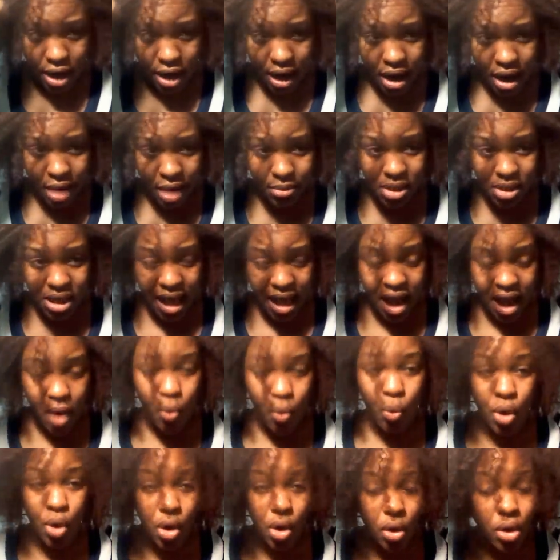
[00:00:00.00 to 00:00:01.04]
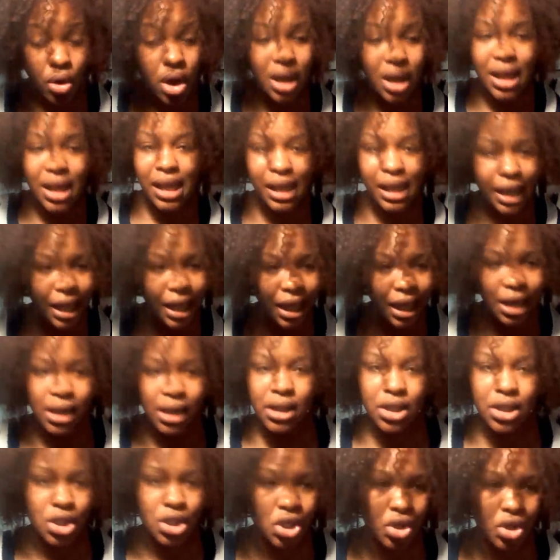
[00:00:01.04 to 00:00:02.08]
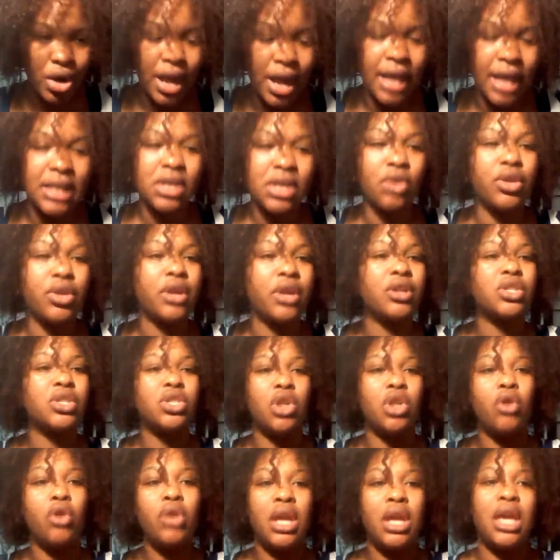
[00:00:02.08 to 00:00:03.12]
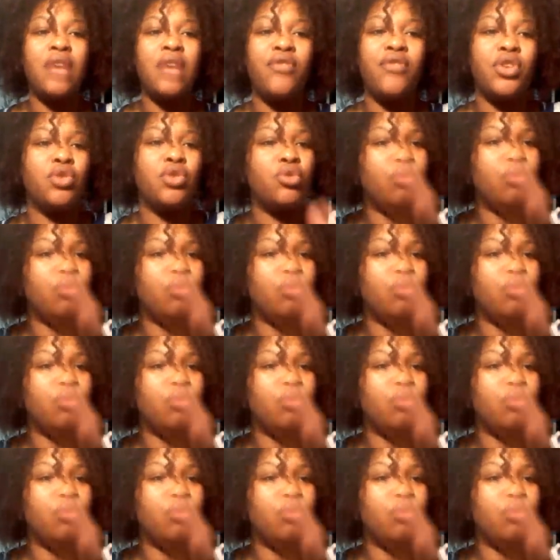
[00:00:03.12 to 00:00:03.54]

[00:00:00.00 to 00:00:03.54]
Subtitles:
that comes down, will clean the strands. So there's no need for you